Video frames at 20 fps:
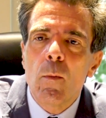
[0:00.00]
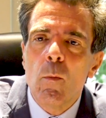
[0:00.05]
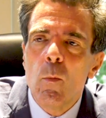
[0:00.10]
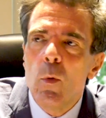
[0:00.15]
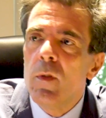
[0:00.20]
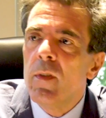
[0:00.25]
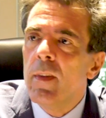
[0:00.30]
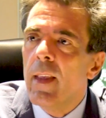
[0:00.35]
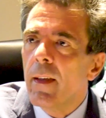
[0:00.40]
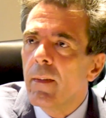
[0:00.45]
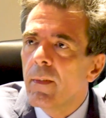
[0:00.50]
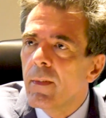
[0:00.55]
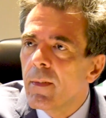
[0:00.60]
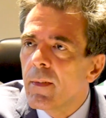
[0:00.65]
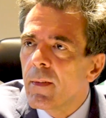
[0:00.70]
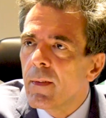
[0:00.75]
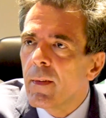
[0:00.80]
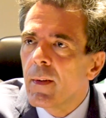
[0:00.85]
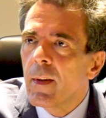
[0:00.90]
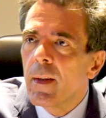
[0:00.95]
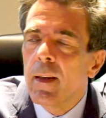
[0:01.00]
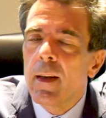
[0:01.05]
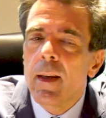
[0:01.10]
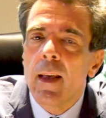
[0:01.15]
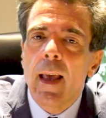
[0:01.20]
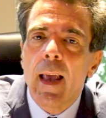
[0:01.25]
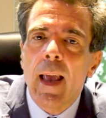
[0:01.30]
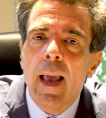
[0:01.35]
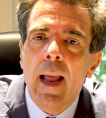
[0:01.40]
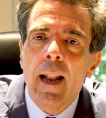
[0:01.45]
business,
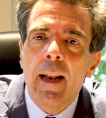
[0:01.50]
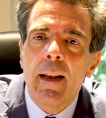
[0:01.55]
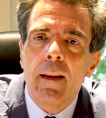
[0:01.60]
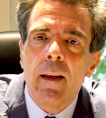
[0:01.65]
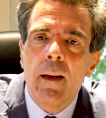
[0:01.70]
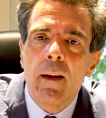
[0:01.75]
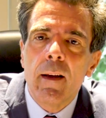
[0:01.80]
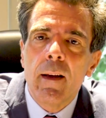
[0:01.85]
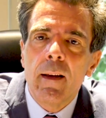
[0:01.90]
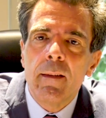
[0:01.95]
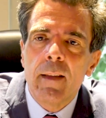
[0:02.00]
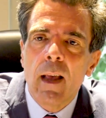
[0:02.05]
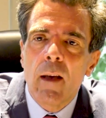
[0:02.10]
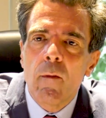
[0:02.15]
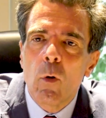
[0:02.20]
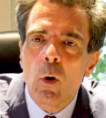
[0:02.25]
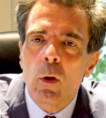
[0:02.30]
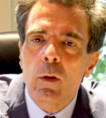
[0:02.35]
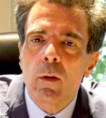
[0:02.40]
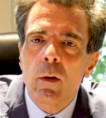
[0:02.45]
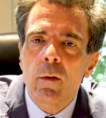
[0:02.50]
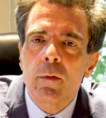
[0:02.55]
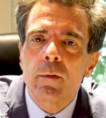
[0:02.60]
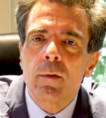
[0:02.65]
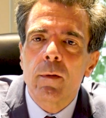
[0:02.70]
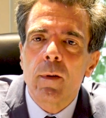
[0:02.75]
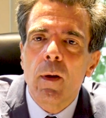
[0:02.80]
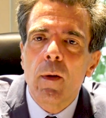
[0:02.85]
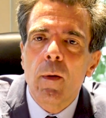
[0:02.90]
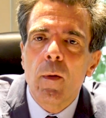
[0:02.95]
and they have a lot of
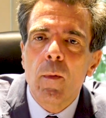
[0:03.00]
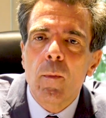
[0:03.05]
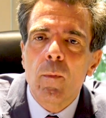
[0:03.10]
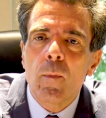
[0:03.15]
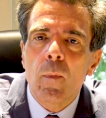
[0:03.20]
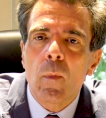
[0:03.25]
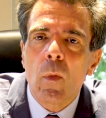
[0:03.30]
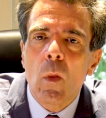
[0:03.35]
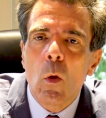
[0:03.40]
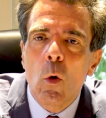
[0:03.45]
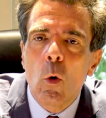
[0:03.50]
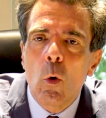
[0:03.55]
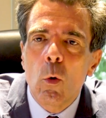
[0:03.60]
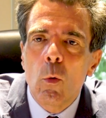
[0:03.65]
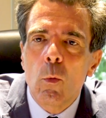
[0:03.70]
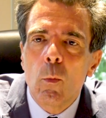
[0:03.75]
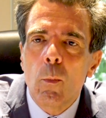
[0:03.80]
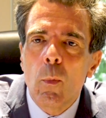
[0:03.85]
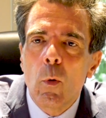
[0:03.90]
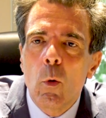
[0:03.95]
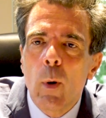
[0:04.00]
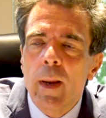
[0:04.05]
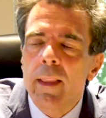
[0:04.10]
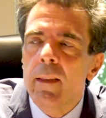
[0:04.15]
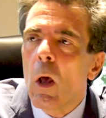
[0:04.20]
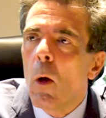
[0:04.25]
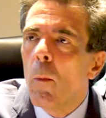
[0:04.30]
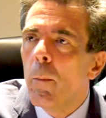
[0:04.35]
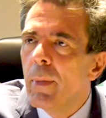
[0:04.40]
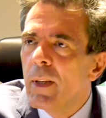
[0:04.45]
great
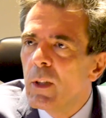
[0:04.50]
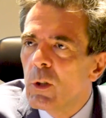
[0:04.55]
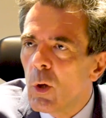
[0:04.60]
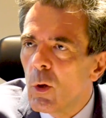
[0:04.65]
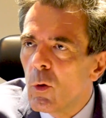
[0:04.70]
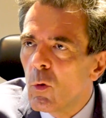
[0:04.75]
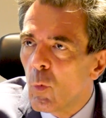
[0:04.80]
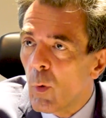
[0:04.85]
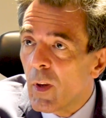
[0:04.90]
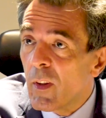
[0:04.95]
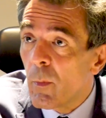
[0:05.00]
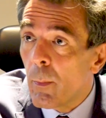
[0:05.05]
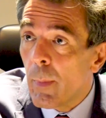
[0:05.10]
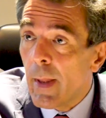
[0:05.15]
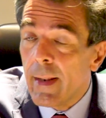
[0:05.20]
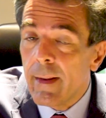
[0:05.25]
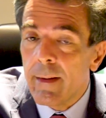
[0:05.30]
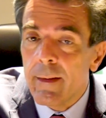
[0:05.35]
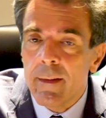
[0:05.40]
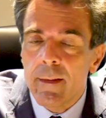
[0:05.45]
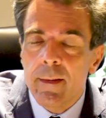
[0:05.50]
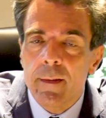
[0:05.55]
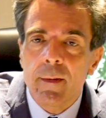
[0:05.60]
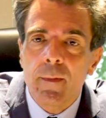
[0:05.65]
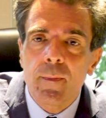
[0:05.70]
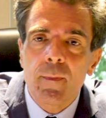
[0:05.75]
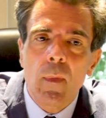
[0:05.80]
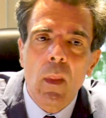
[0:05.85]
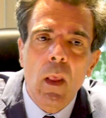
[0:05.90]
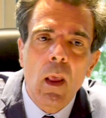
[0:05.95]
ambition to expand it.
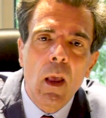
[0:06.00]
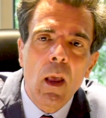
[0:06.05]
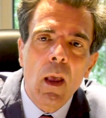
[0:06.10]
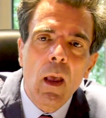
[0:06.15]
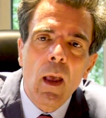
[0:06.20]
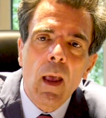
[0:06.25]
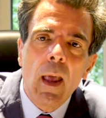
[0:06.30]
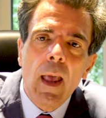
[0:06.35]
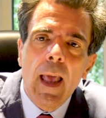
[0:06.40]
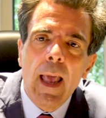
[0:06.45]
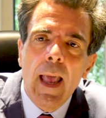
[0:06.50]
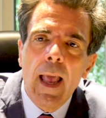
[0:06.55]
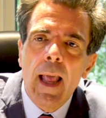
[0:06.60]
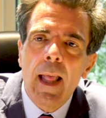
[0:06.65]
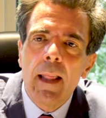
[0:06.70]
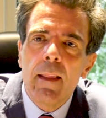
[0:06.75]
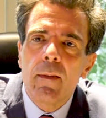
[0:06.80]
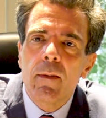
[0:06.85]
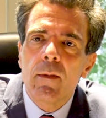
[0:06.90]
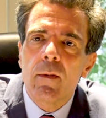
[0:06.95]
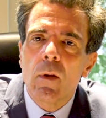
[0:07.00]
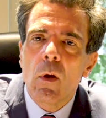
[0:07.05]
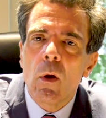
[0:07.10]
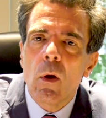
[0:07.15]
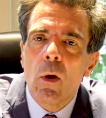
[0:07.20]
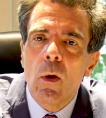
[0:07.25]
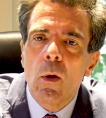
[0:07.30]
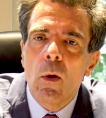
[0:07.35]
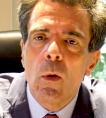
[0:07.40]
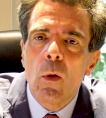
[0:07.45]
And
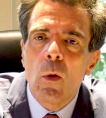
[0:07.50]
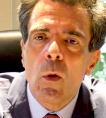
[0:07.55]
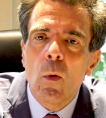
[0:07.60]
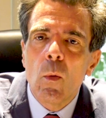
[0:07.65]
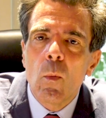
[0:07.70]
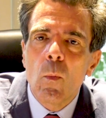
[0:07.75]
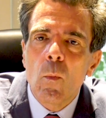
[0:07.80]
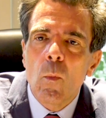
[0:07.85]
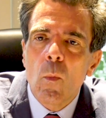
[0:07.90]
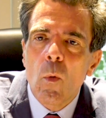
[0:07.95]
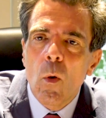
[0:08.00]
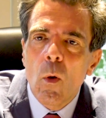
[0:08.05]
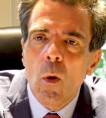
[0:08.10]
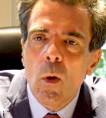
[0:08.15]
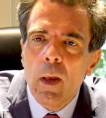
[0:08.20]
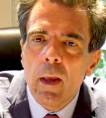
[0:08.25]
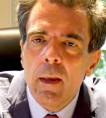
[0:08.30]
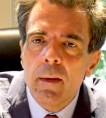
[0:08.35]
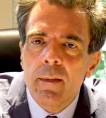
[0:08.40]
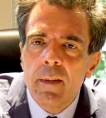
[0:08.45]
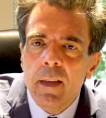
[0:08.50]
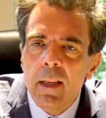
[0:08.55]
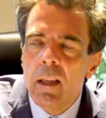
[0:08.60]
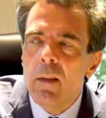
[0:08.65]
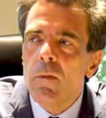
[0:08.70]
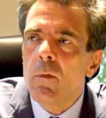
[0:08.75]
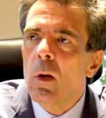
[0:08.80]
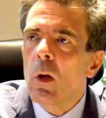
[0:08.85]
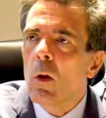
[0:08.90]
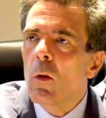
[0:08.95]
a
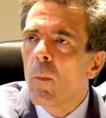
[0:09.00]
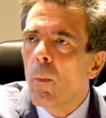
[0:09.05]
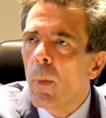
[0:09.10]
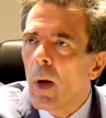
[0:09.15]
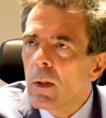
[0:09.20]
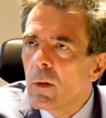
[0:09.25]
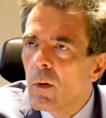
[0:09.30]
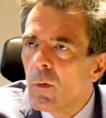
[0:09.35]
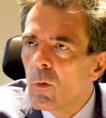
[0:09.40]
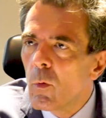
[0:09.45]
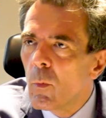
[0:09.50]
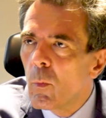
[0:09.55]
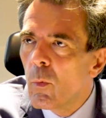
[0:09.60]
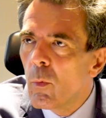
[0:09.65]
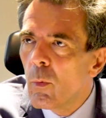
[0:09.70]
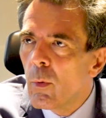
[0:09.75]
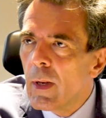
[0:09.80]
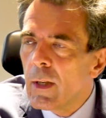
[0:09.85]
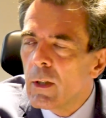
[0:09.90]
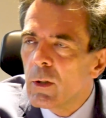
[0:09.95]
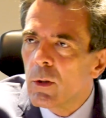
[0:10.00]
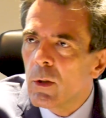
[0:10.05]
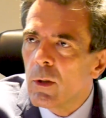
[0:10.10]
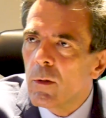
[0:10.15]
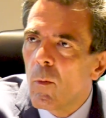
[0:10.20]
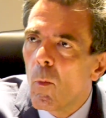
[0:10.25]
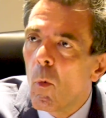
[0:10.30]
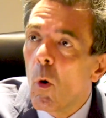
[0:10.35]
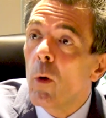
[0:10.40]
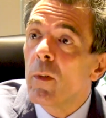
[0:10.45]
significant part of the
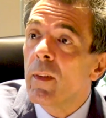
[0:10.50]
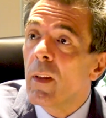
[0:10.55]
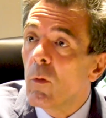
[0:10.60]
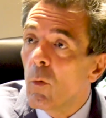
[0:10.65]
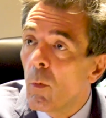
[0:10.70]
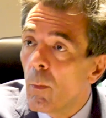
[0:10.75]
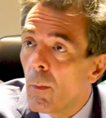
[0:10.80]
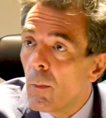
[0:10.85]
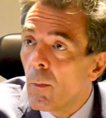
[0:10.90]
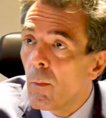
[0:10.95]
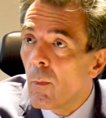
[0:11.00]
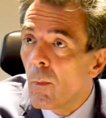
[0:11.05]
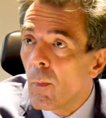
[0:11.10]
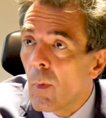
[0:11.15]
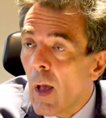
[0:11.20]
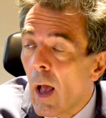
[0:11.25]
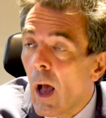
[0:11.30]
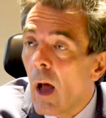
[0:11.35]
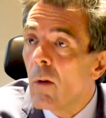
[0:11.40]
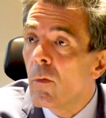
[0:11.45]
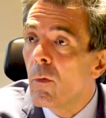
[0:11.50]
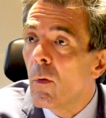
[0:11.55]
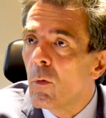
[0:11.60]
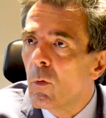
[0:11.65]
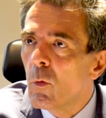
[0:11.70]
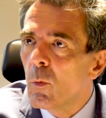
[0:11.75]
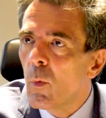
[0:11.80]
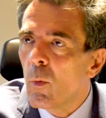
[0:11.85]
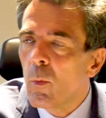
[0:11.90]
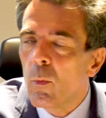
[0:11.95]
population, more than half of
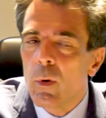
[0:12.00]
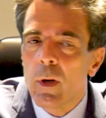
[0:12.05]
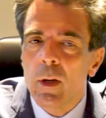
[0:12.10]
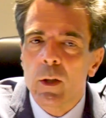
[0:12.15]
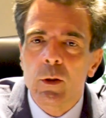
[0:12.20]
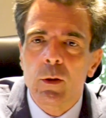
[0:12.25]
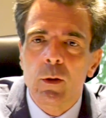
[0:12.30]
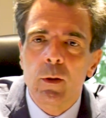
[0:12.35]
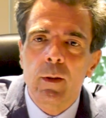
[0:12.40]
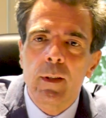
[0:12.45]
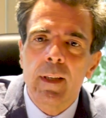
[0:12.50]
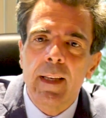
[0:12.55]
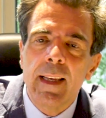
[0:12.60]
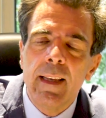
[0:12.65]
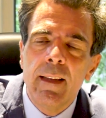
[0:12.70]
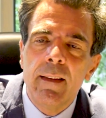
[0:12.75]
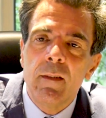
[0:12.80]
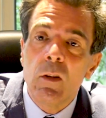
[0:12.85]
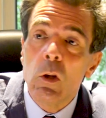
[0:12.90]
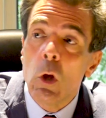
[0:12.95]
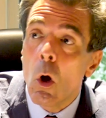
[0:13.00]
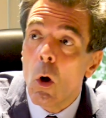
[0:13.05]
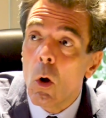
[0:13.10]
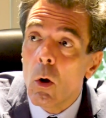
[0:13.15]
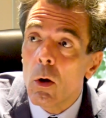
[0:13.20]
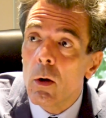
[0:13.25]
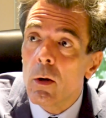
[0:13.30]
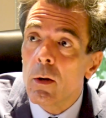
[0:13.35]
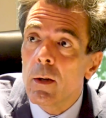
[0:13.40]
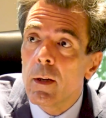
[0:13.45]
the population, is
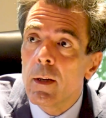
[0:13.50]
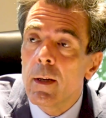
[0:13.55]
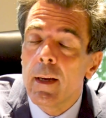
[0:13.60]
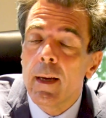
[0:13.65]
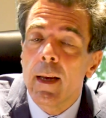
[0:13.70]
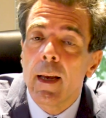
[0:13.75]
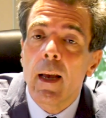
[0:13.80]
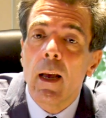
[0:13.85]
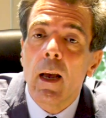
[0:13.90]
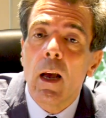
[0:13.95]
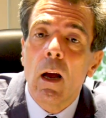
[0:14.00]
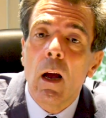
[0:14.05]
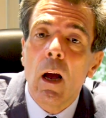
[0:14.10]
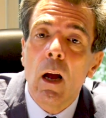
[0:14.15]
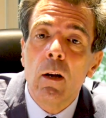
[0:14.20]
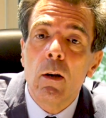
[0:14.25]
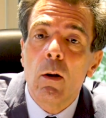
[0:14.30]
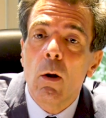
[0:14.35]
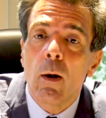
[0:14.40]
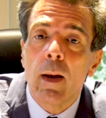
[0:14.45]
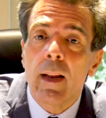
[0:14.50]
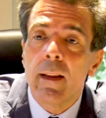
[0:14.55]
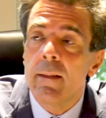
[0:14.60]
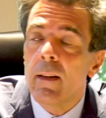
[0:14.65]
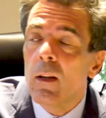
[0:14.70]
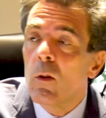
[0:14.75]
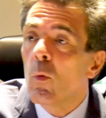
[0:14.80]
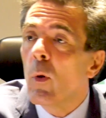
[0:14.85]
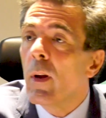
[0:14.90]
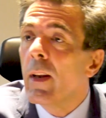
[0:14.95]
young, under, let's
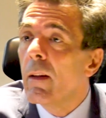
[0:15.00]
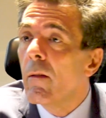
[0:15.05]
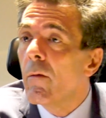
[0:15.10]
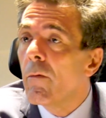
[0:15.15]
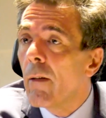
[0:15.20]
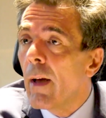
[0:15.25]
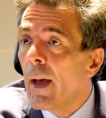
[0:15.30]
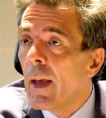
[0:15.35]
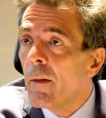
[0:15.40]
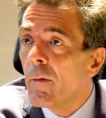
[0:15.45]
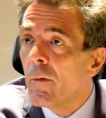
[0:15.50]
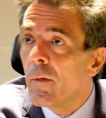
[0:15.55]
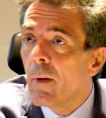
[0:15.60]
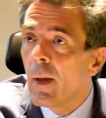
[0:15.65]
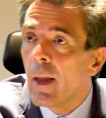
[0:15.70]
say, 25.